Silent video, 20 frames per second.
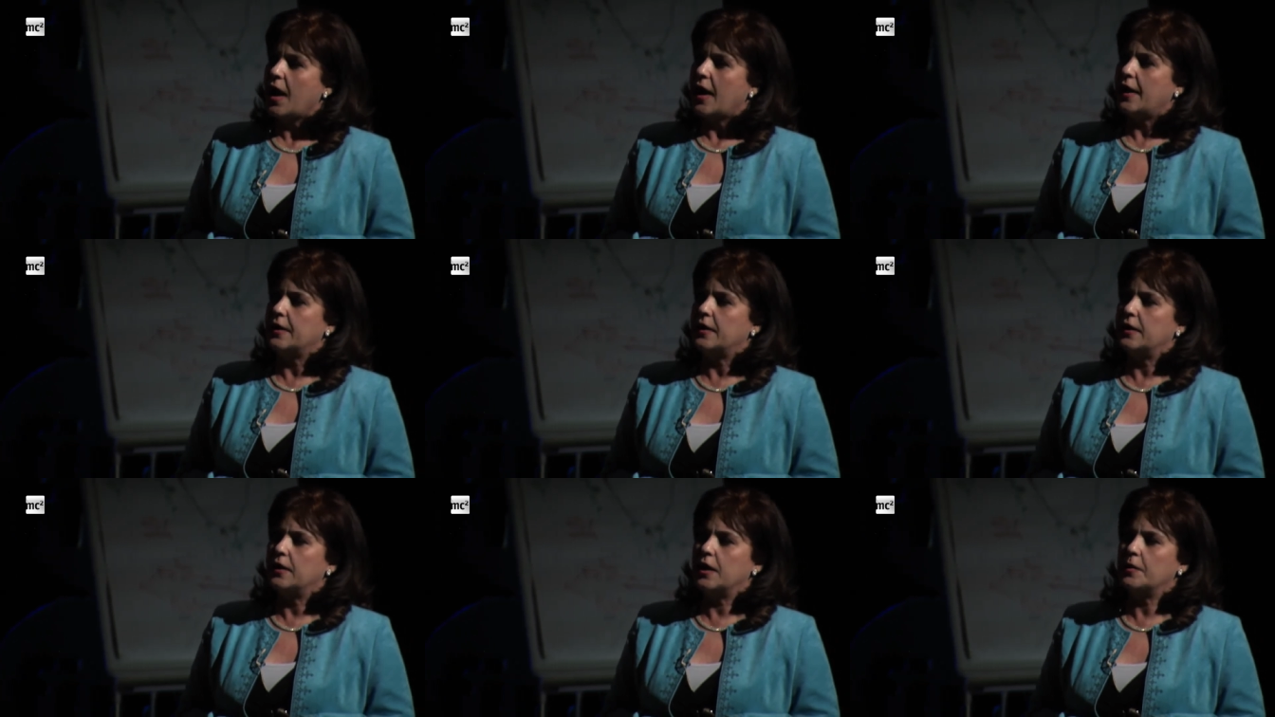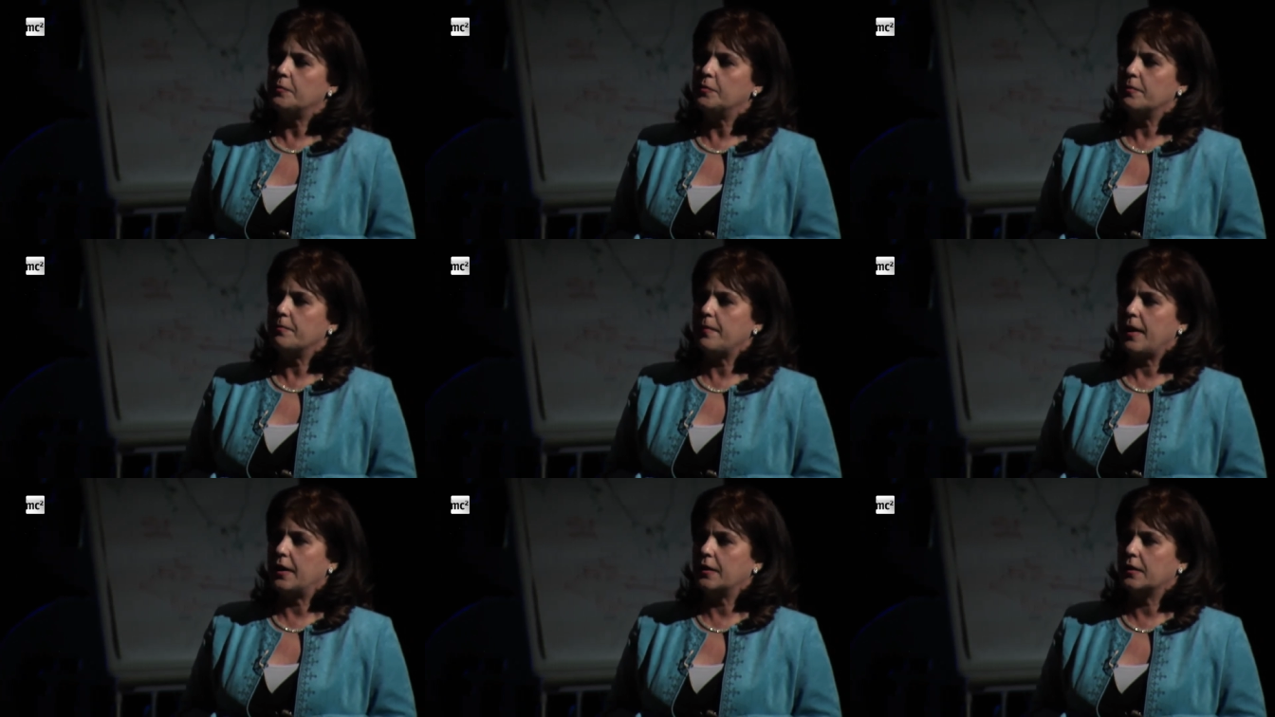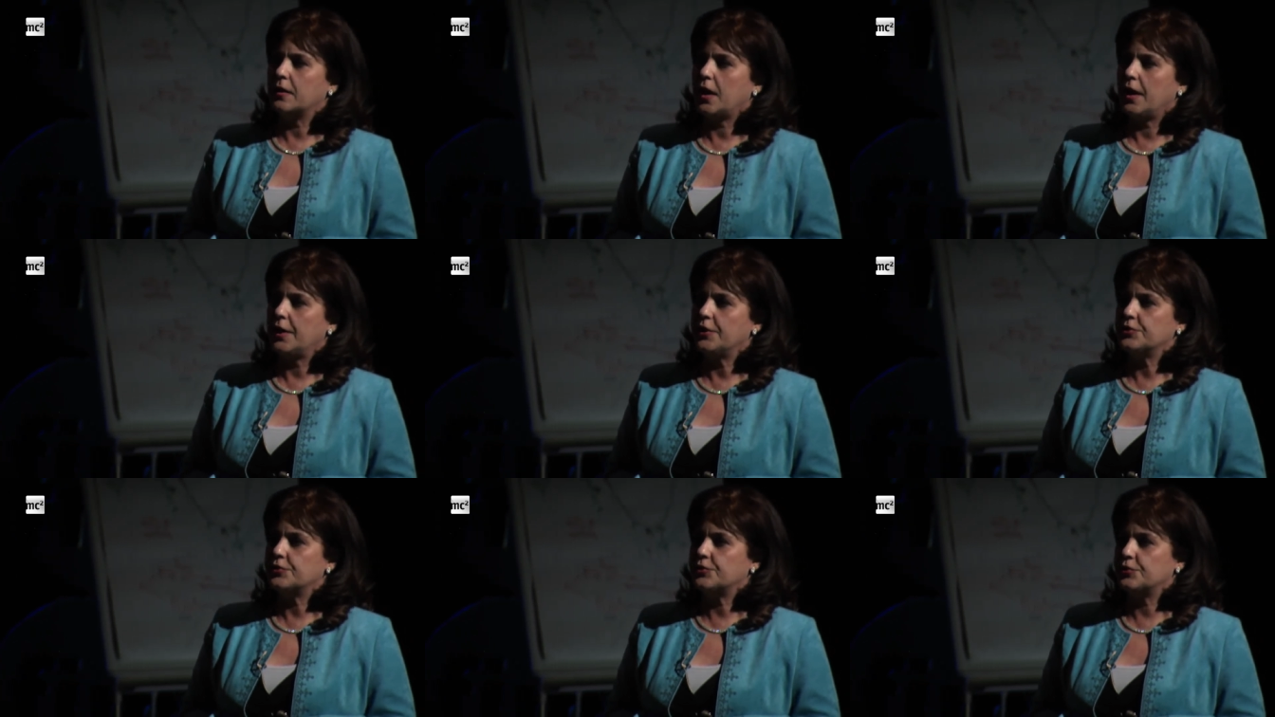and enable
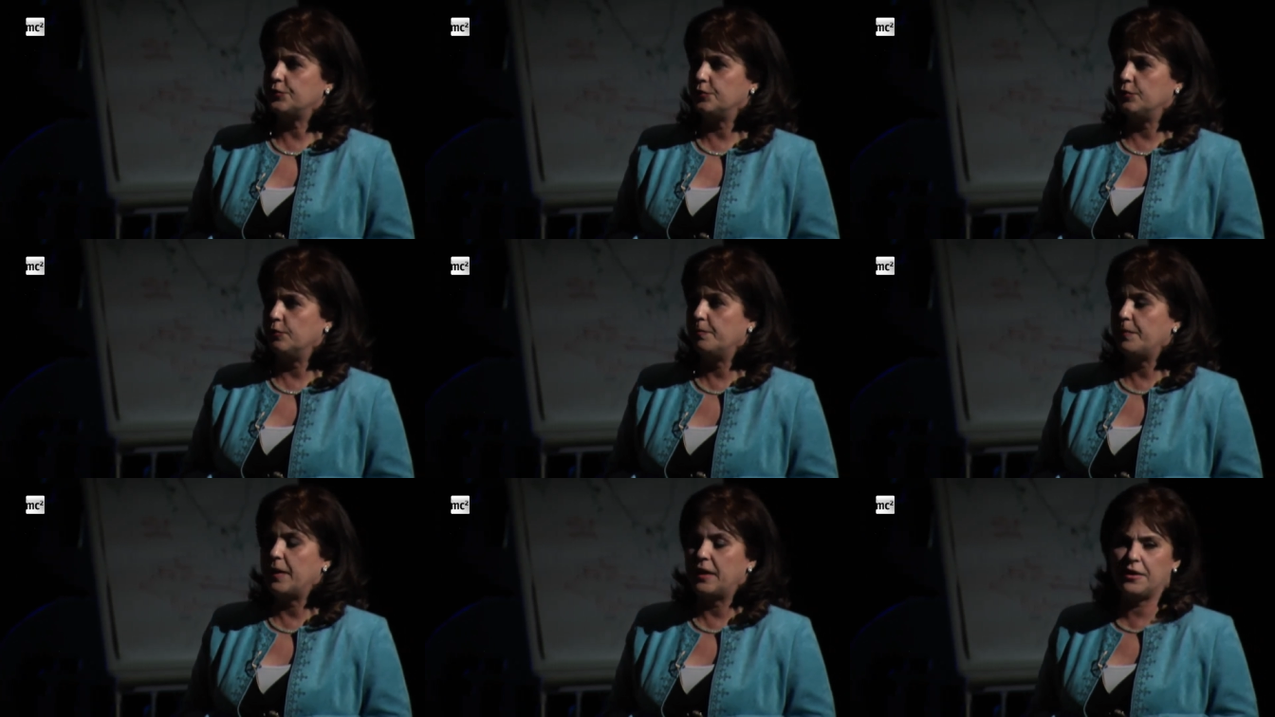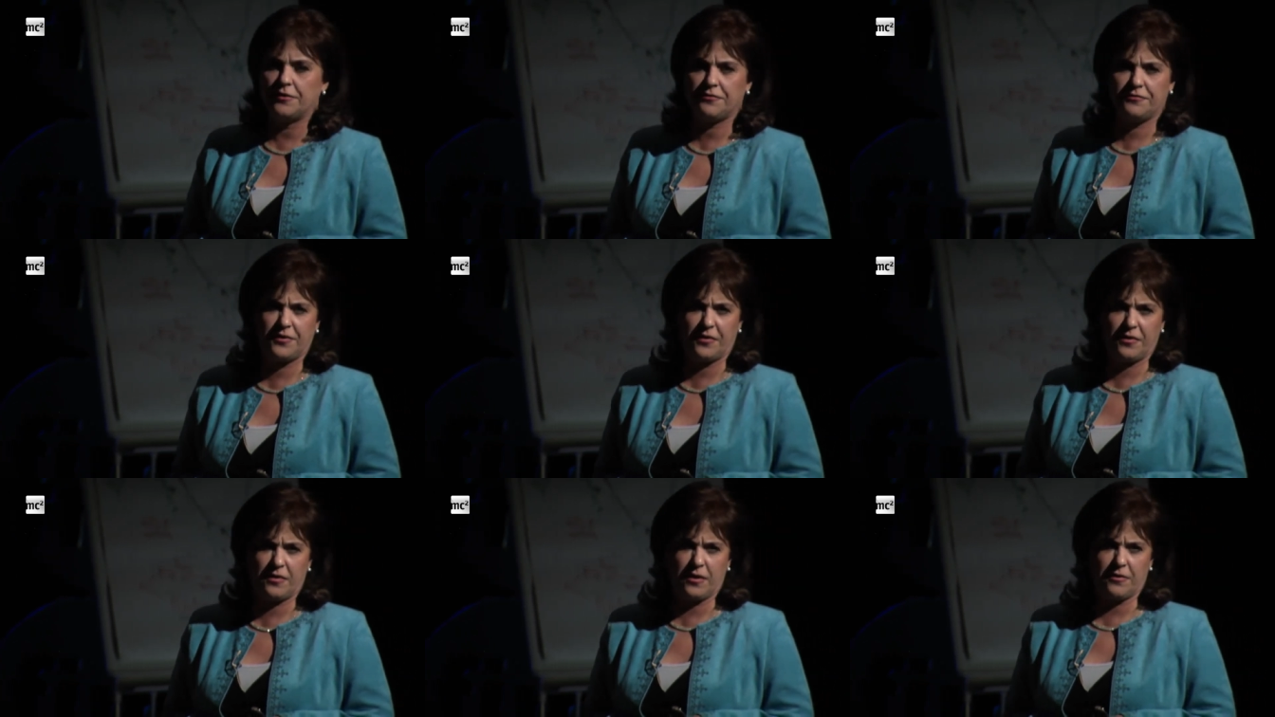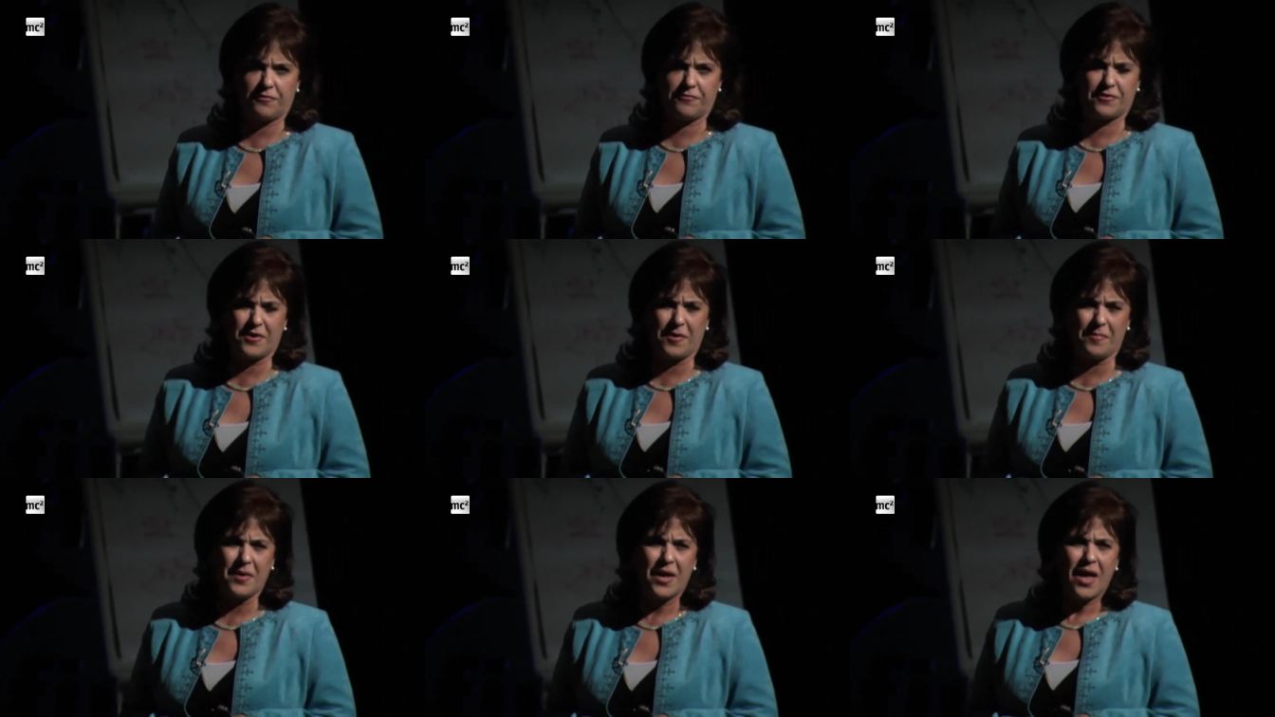mankind to benefit
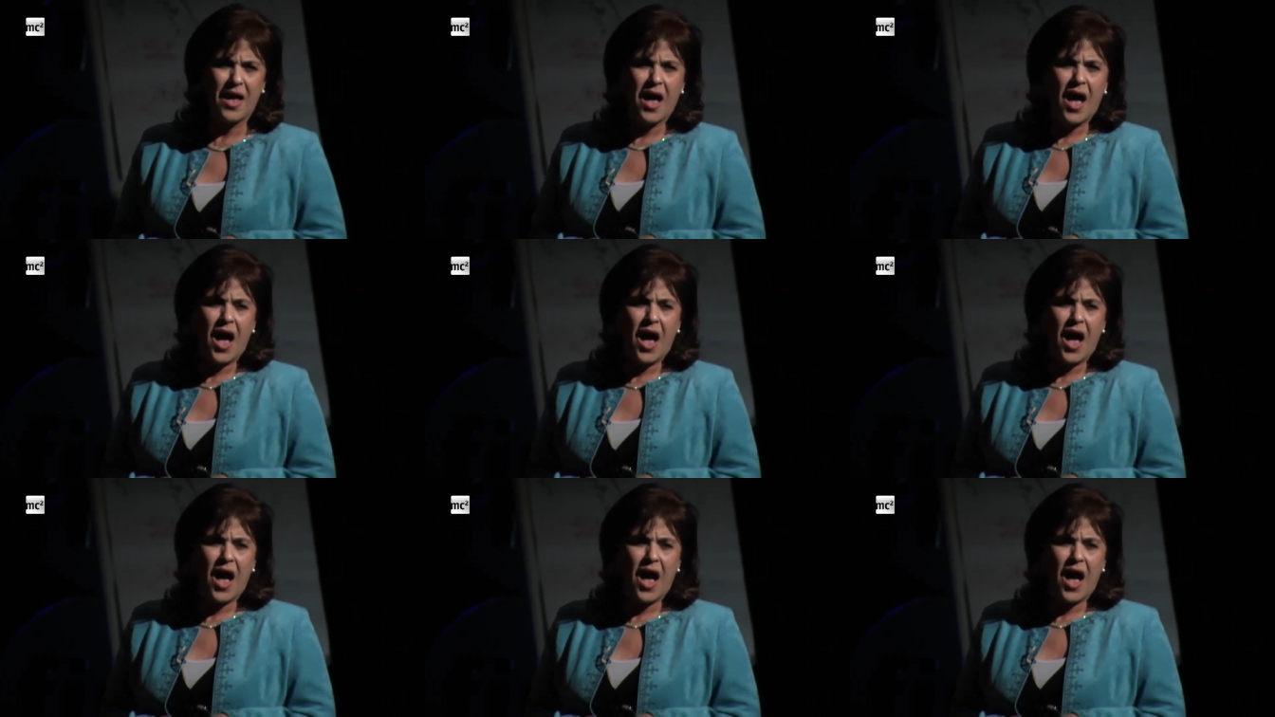therefrom."